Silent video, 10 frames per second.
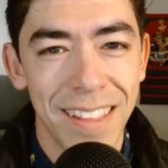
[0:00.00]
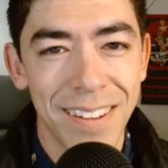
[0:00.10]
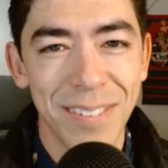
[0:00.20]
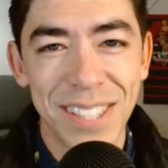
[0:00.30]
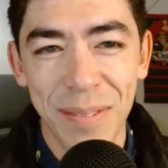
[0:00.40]

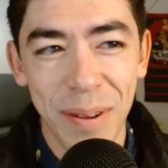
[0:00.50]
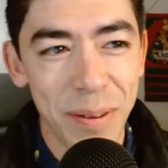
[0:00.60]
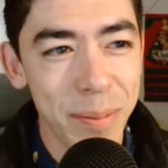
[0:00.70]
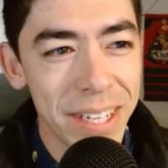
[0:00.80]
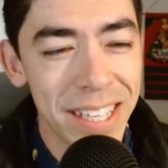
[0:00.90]
What's up
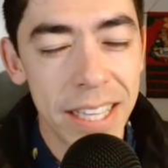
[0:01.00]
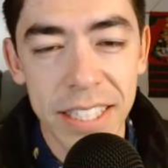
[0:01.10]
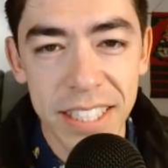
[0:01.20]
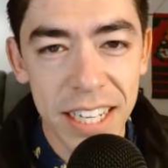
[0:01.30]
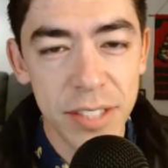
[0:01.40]
everybody?
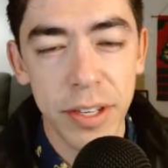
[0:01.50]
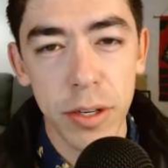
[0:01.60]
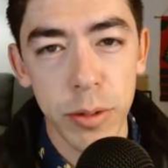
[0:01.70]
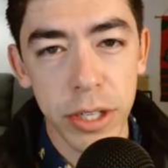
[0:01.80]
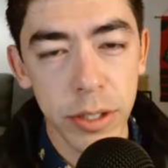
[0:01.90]
In today's
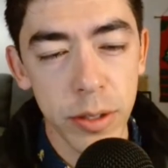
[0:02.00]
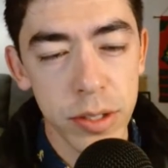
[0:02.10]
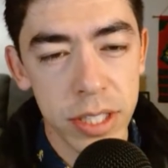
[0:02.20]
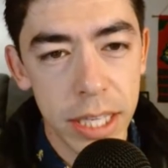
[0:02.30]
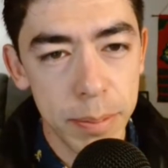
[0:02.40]
video we're going to
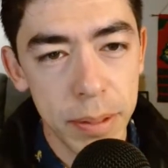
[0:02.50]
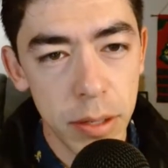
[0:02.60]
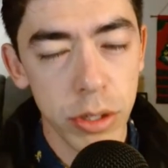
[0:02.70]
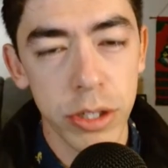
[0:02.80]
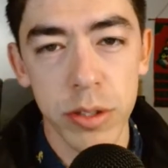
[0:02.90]
use Keepa,
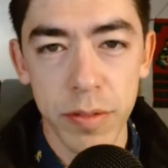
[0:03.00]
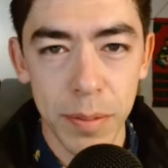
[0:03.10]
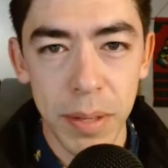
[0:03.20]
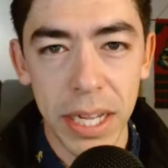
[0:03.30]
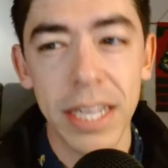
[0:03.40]
we're going to use
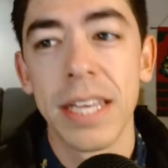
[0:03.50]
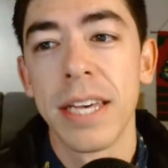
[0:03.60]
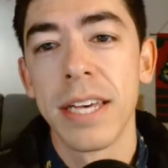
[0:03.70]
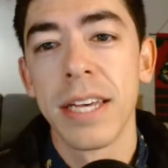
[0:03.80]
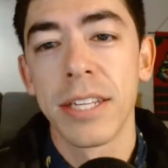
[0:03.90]
Flipmine
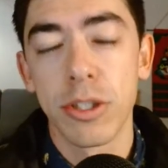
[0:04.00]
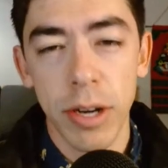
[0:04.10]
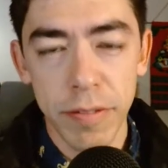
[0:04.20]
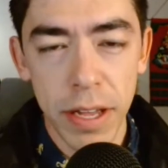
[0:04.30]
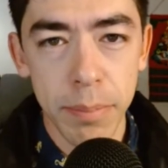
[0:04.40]
to
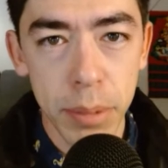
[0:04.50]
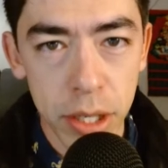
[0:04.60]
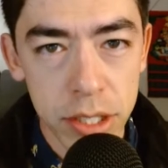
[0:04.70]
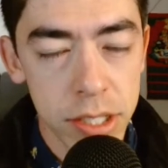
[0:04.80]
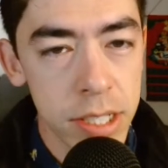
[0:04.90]
try to find
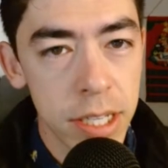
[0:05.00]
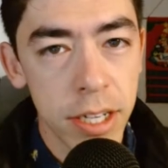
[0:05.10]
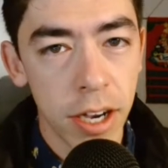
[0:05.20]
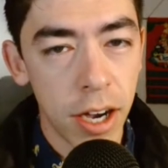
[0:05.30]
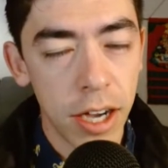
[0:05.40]
books
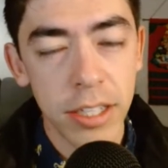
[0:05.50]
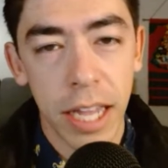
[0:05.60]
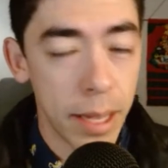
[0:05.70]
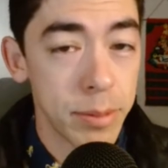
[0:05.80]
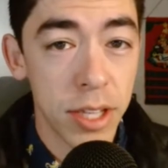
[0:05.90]
on
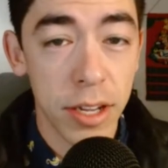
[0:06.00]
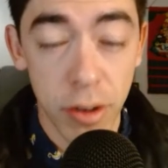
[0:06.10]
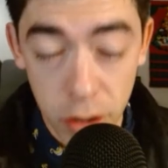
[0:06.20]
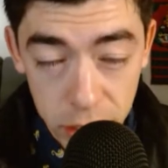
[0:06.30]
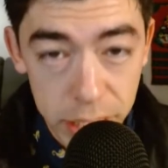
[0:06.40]
Amazon
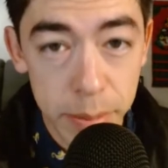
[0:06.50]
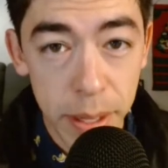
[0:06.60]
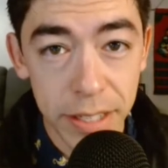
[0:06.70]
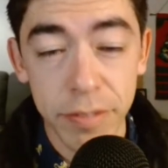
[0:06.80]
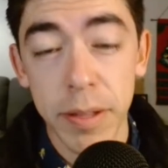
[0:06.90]
or on
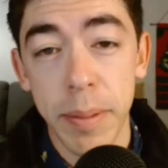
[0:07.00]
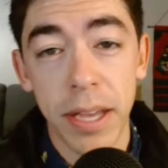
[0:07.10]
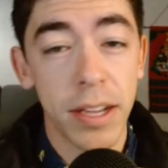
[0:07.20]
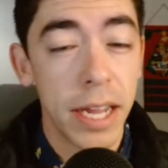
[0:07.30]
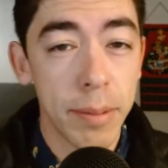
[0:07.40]
eBay to flip
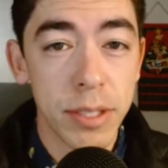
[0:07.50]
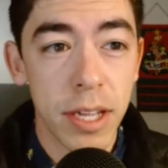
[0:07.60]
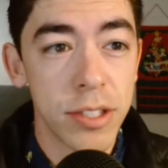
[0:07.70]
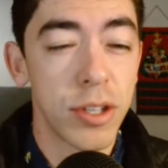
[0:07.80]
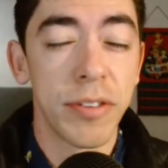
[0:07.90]
back on
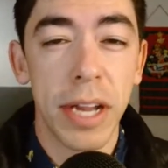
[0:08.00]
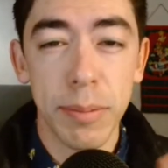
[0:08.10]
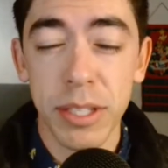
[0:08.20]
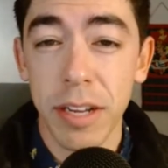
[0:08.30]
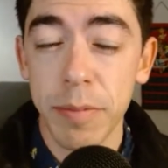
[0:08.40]
Amazon. So if you're an
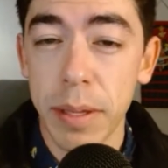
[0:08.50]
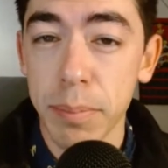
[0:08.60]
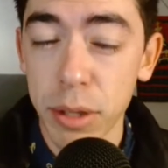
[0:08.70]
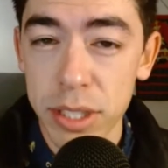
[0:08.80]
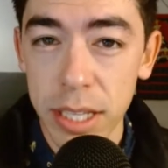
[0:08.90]
Amazon
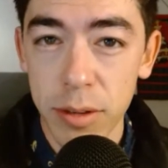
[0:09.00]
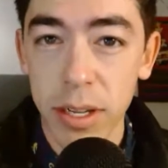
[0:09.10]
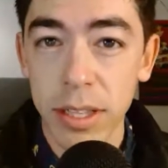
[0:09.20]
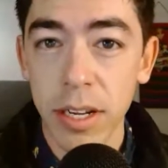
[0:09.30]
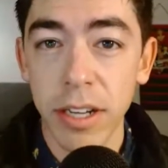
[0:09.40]
FBA bookseller
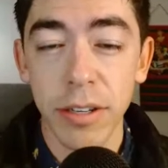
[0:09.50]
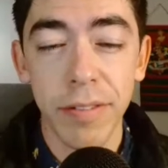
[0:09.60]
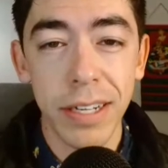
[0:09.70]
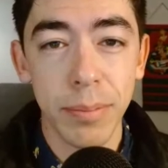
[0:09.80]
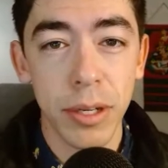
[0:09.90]
out there and you're
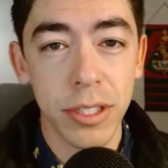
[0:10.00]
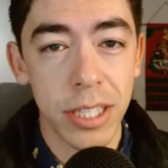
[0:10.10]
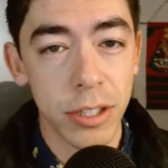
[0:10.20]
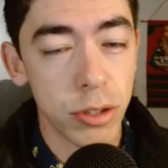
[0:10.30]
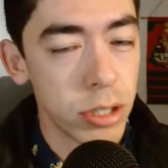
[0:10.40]
finding books
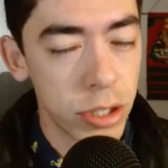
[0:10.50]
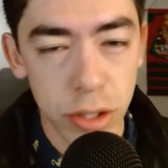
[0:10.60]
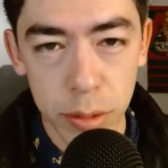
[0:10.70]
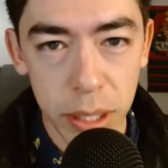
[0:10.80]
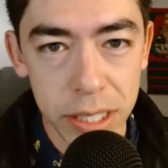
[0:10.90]
at the
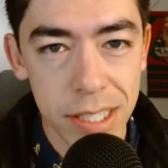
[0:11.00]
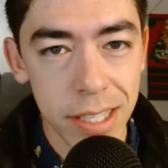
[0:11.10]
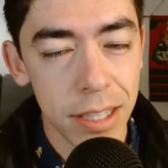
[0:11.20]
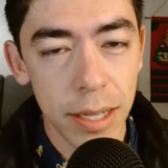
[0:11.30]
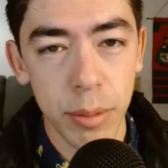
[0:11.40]
traditional places
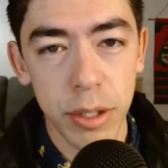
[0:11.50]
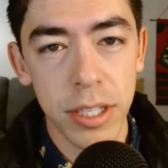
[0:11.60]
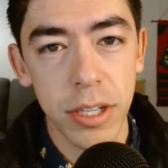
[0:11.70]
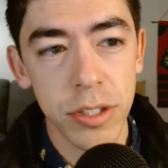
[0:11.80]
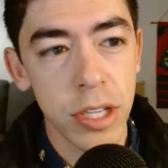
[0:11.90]
like library
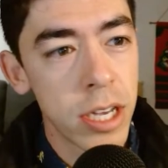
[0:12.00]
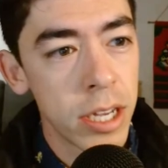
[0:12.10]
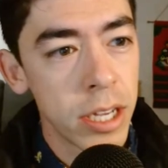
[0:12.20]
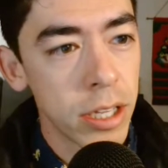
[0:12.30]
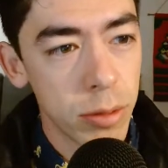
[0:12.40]
sales,
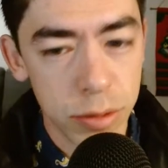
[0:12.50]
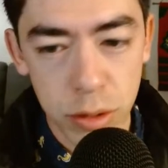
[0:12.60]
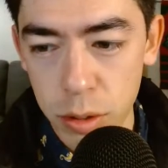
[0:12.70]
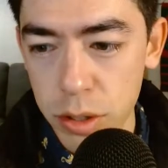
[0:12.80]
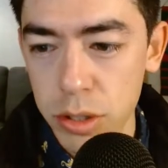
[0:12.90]
thrift
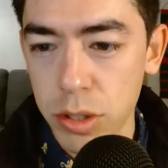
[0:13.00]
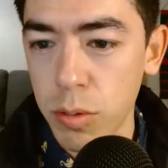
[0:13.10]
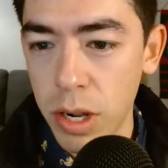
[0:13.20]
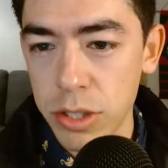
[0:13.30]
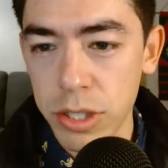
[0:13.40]
stores,
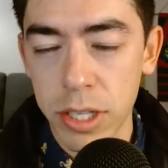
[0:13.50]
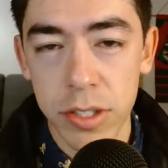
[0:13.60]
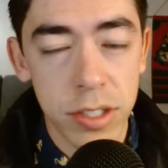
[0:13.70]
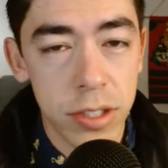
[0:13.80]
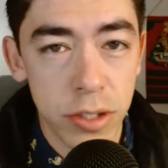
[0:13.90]
garage
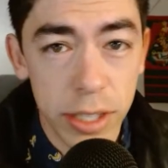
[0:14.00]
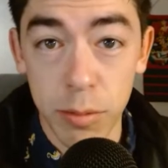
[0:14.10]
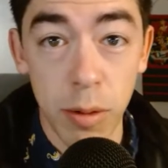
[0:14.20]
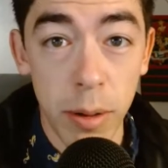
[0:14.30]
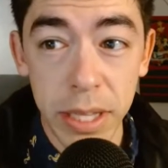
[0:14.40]
sales, there's
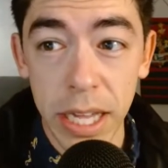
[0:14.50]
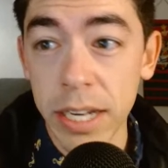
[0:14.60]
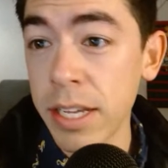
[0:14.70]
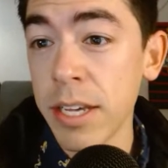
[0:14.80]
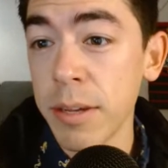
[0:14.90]
nothing wrong with
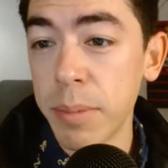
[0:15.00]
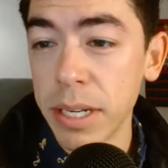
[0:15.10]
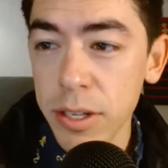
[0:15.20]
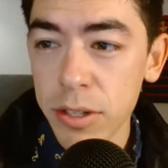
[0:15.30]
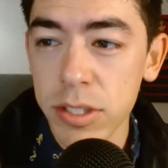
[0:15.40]
that.
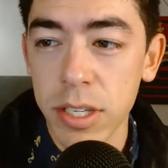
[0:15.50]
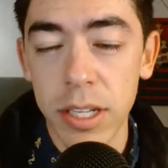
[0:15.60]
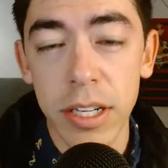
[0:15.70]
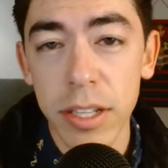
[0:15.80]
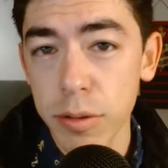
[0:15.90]
But here's
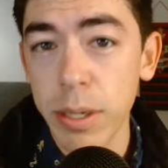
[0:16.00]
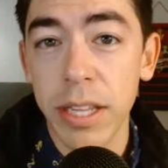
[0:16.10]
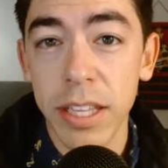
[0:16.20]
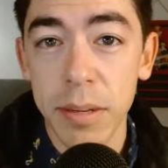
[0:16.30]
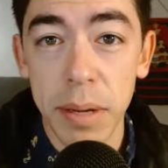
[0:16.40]
another way
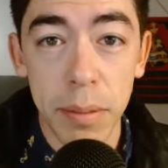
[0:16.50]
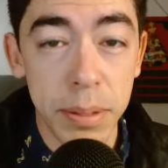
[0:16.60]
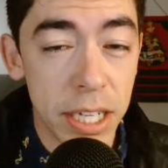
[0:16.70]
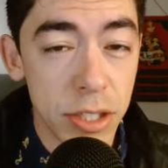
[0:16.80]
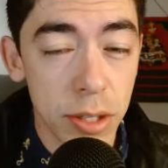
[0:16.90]
to think about
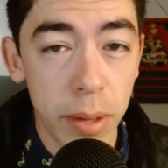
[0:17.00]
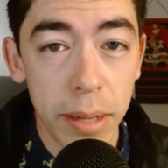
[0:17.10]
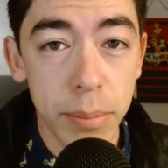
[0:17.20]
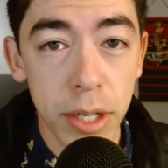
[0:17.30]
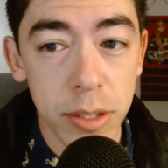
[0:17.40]
potentially
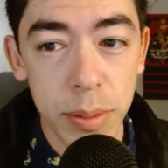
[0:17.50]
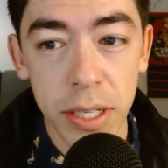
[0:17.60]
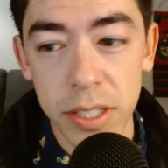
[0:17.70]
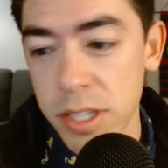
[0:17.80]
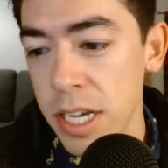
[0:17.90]
buying books
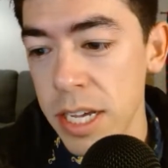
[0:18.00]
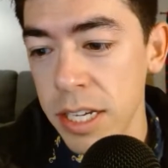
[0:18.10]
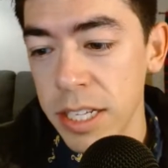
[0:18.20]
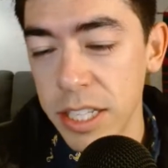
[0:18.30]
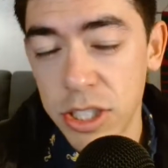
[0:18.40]
because
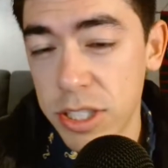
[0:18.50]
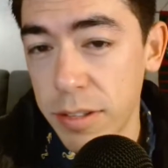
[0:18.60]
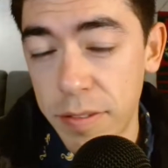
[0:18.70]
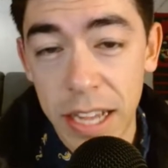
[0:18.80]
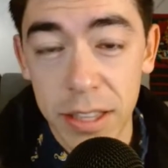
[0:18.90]
it's just
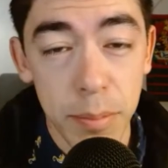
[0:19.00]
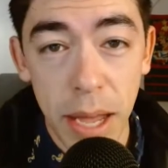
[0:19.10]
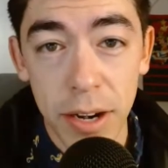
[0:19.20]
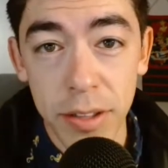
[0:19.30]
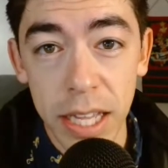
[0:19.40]
the fact of the
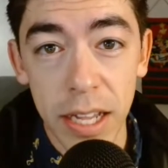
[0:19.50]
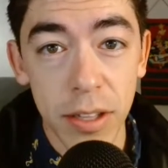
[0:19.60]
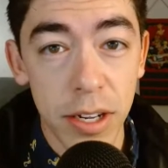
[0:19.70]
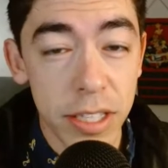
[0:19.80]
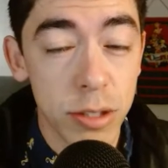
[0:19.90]
matter that a
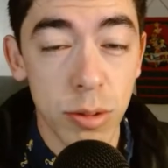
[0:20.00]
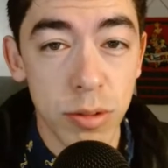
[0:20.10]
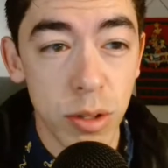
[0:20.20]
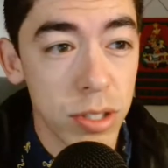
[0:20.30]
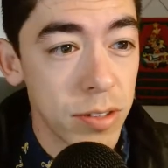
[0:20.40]
lot of these
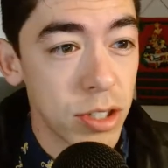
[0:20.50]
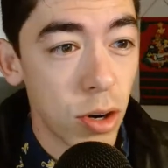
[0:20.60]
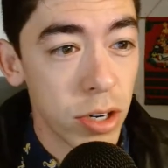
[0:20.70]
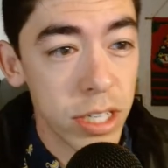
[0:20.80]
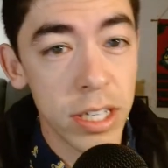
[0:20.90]
thrift stores have
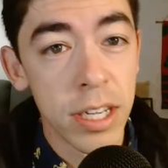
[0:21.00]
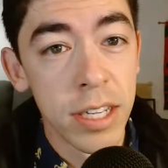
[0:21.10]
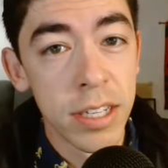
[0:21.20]
started,